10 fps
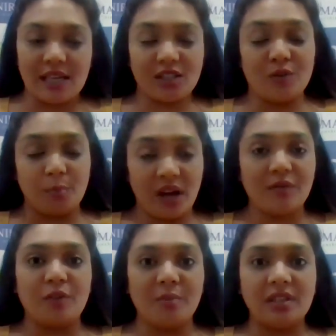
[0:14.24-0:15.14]
session, but
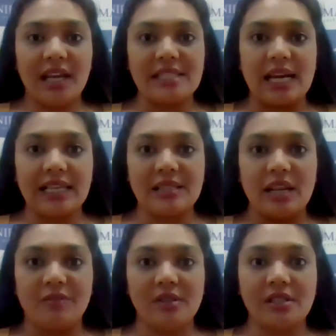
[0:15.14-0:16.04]
from the day's highest
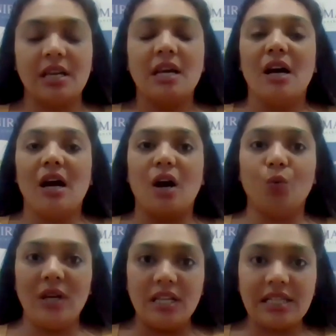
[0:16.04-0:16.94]
levels,
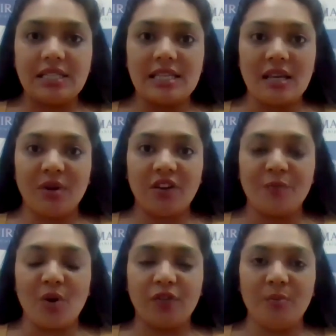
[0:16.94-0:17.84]
we did see some bit of
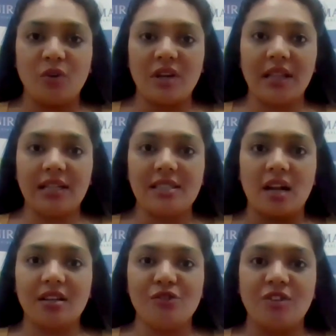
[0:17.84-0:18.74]
profit booking that
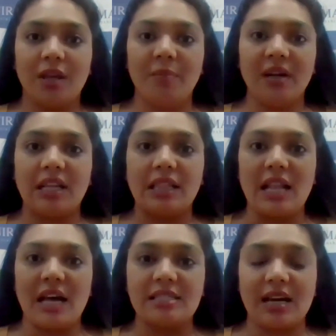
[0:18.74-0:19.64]
started to creep in the
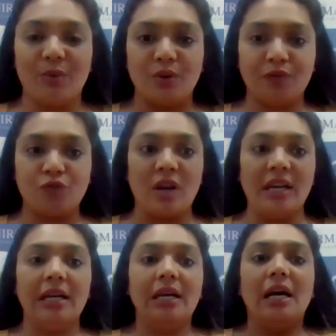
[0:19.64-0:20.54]
last hour of
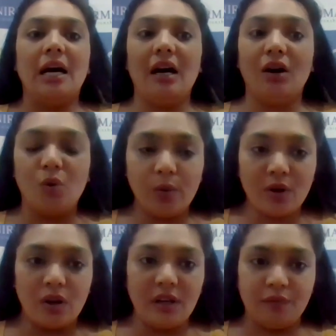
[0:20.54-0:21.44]
trade.
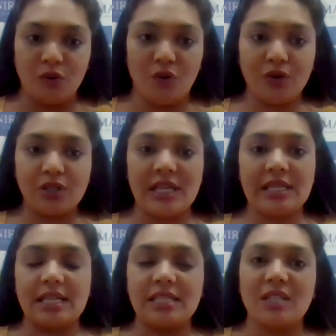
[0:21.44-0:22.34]
Overall, if you go to see,
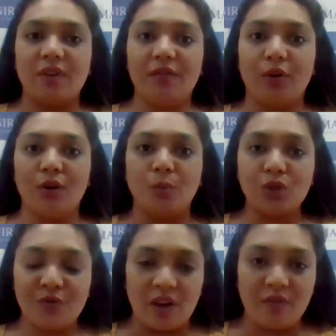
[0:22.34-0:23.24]
Sensex fell
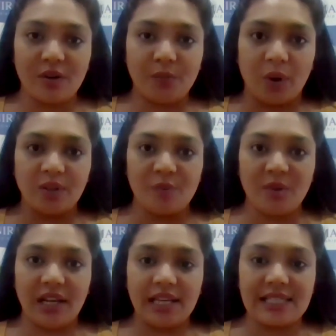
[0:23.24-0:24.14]
almost 500 points from
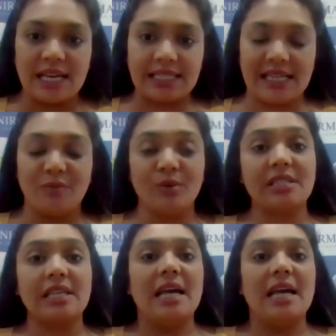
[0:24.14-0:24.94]
the day's highest levels,